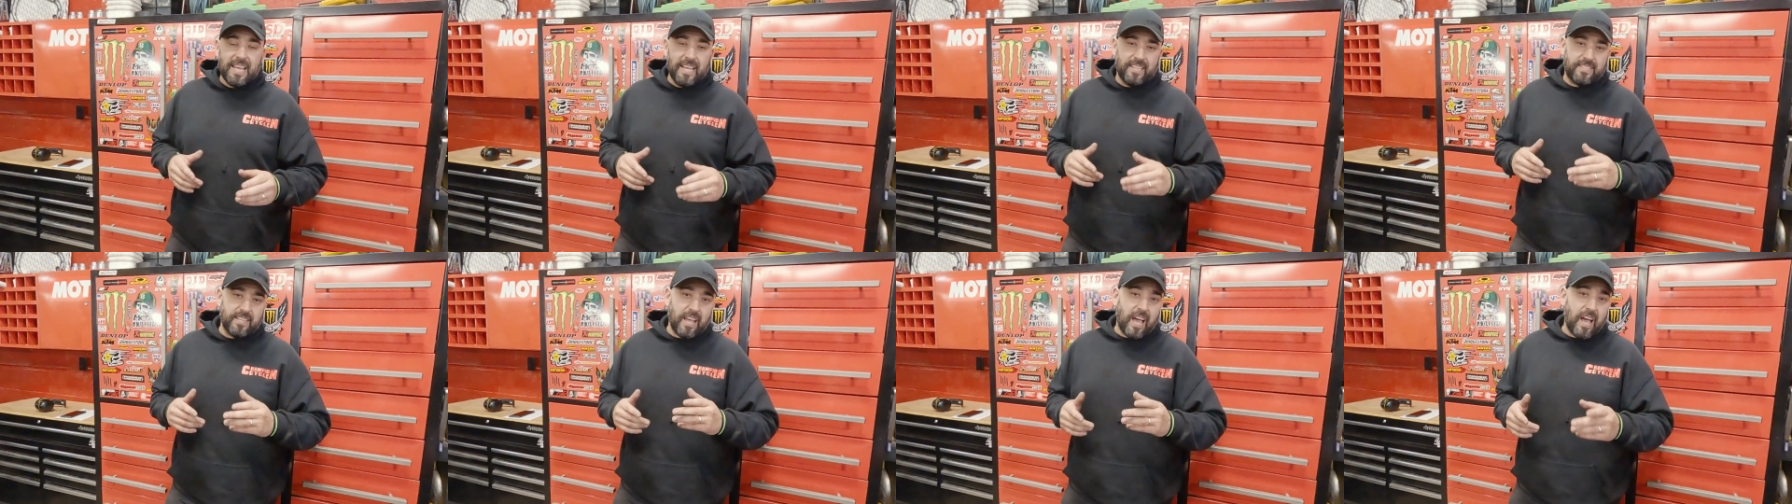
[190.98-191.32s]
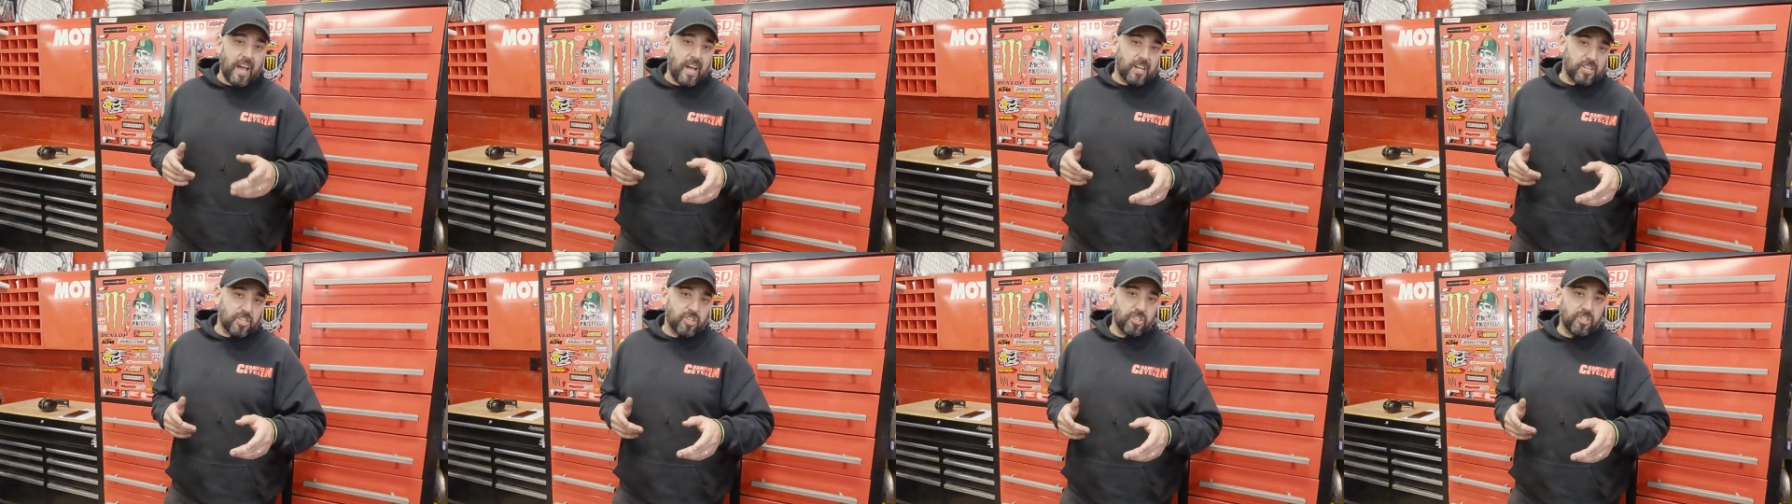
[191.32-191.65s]
It's
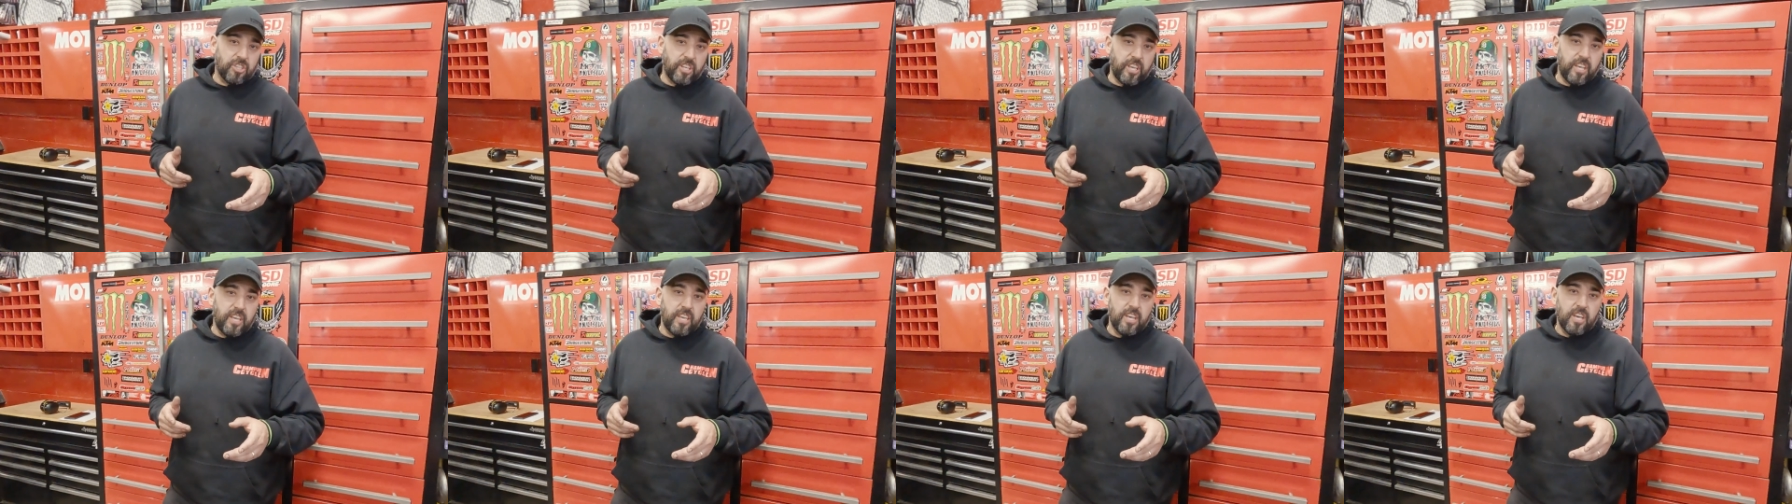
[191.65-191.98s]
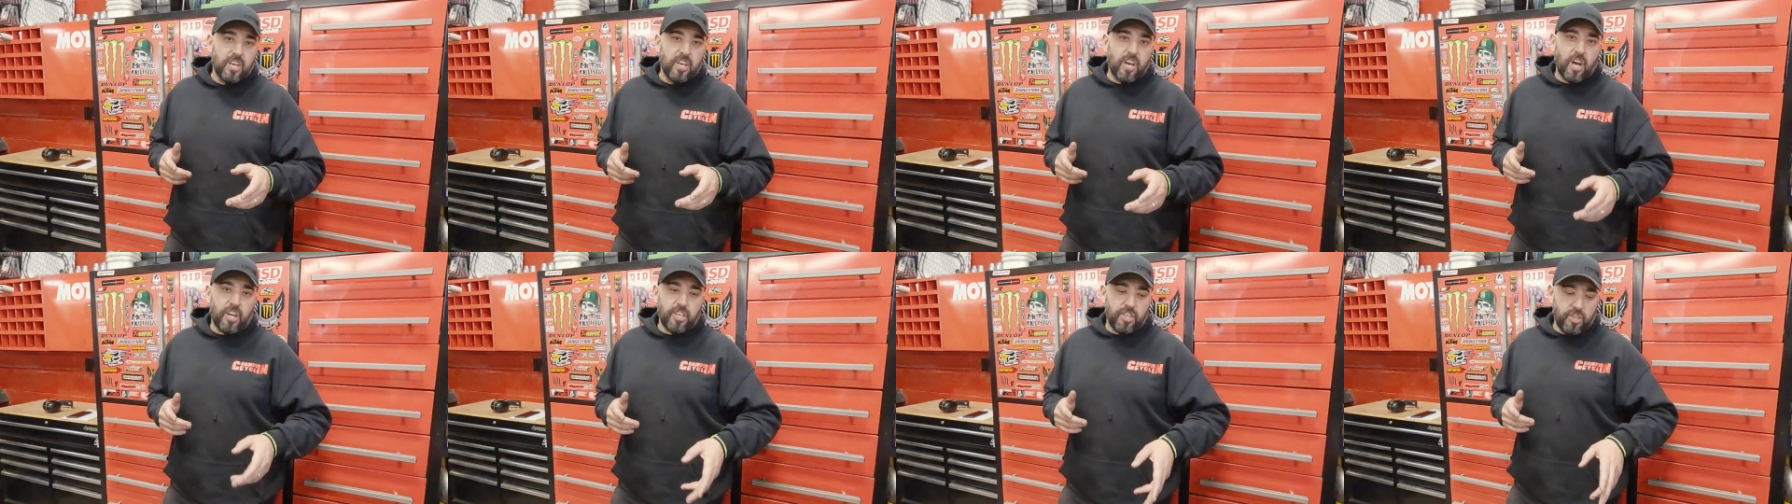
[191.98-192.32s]
actually
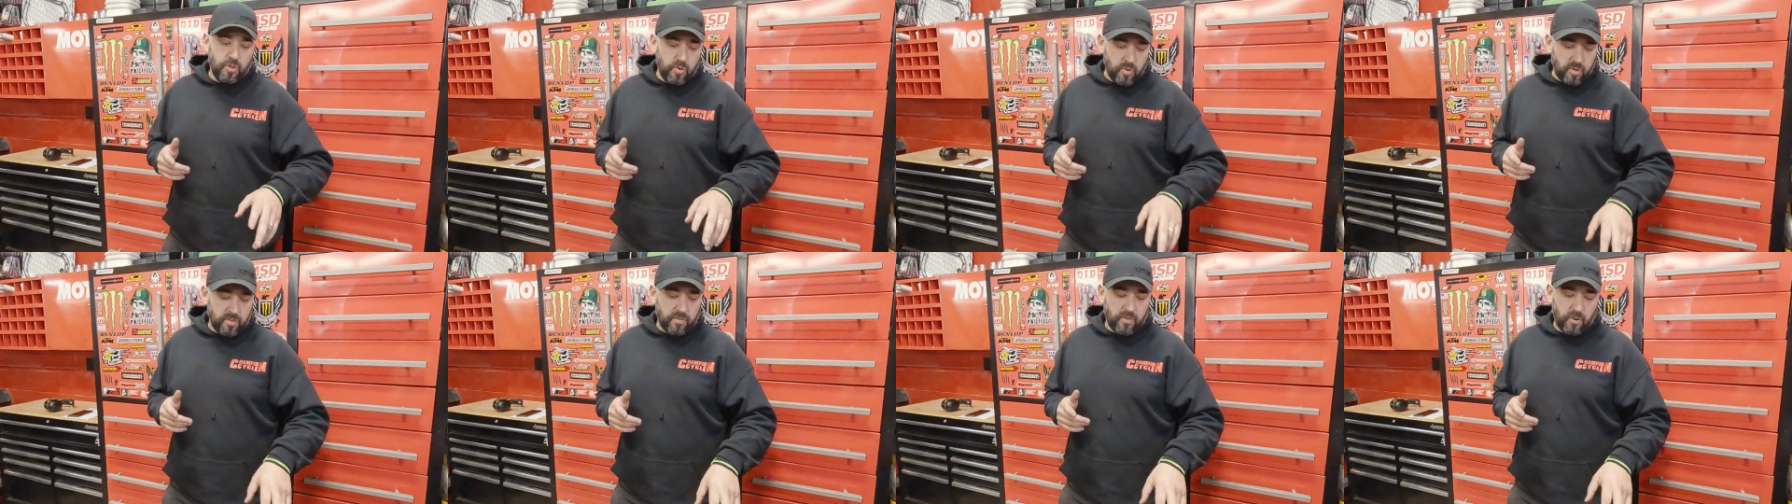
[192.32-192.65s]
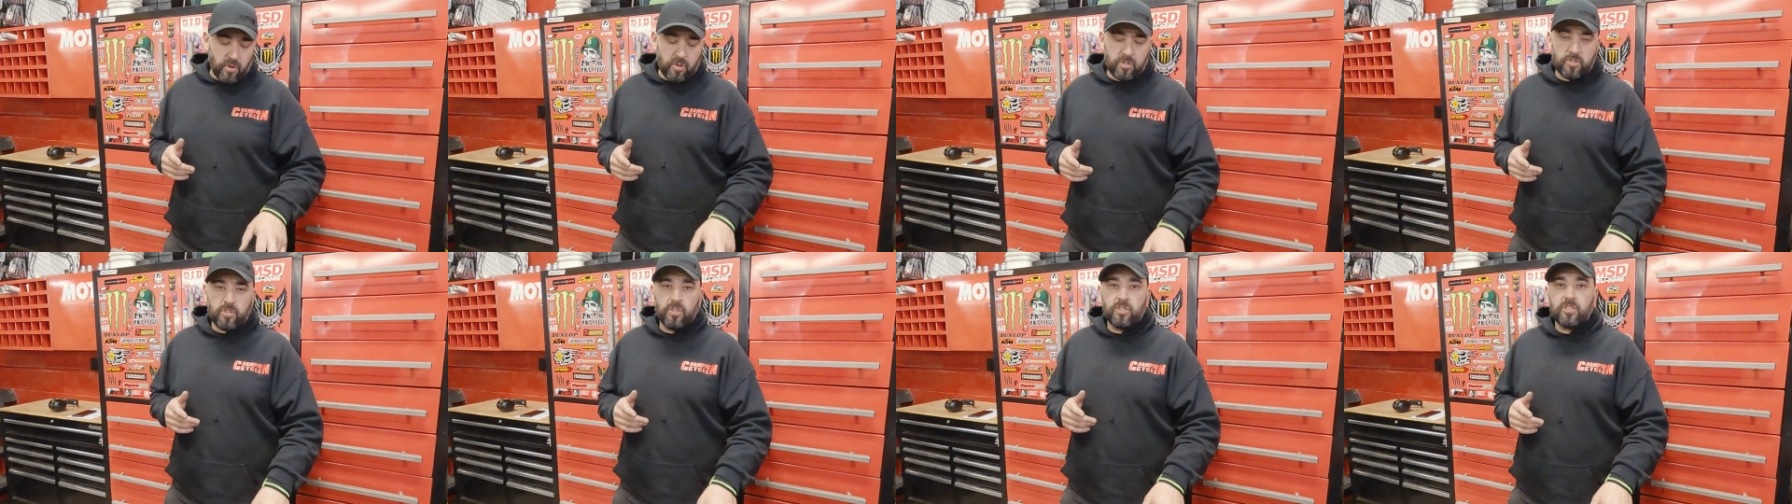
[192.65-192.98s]
a
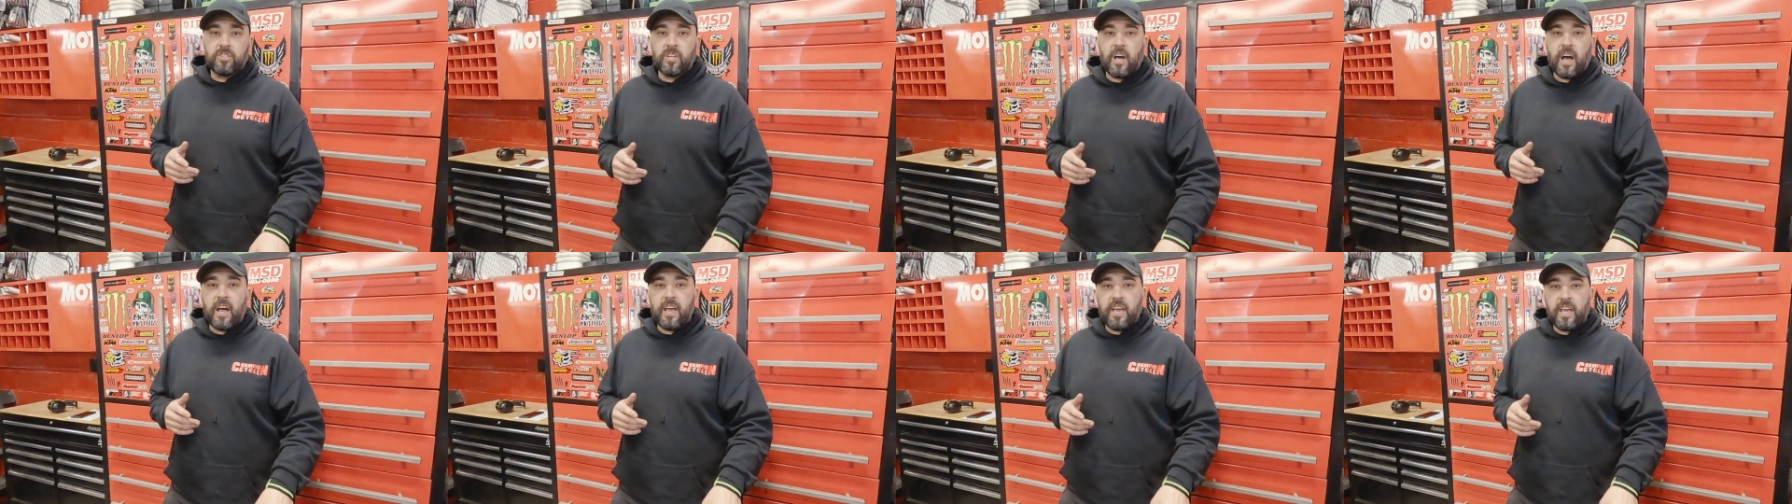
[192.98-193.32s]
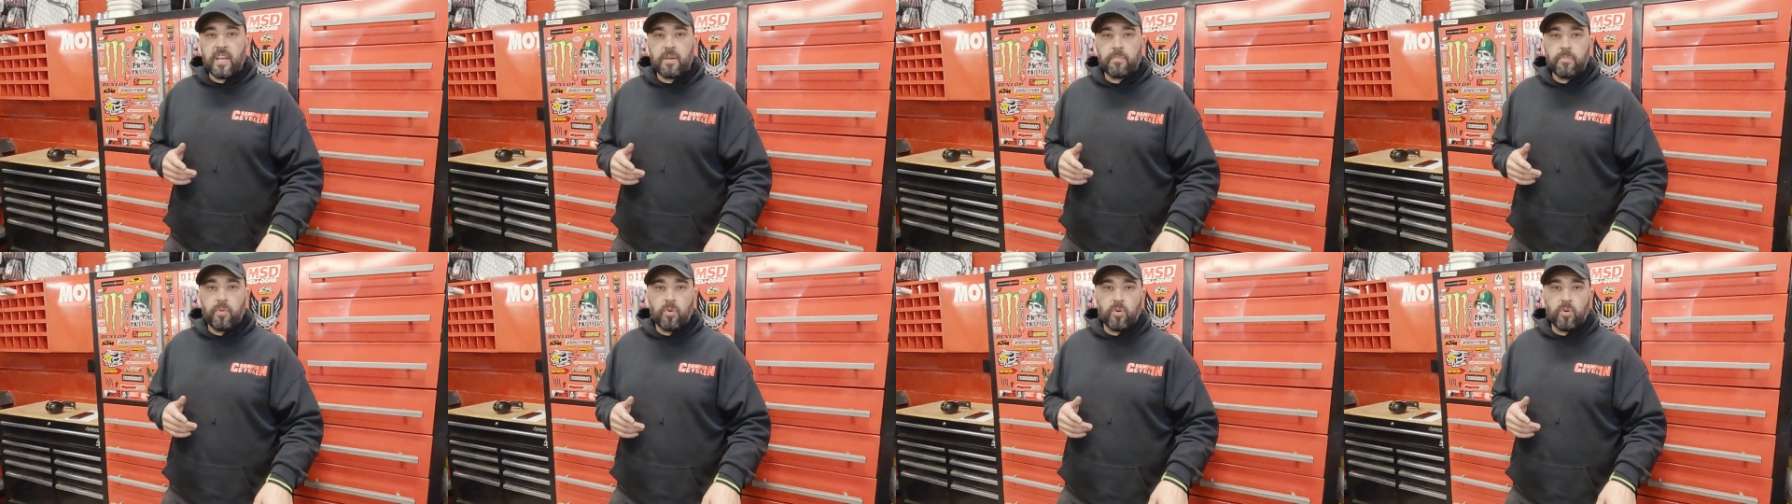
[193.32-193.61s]
universal diag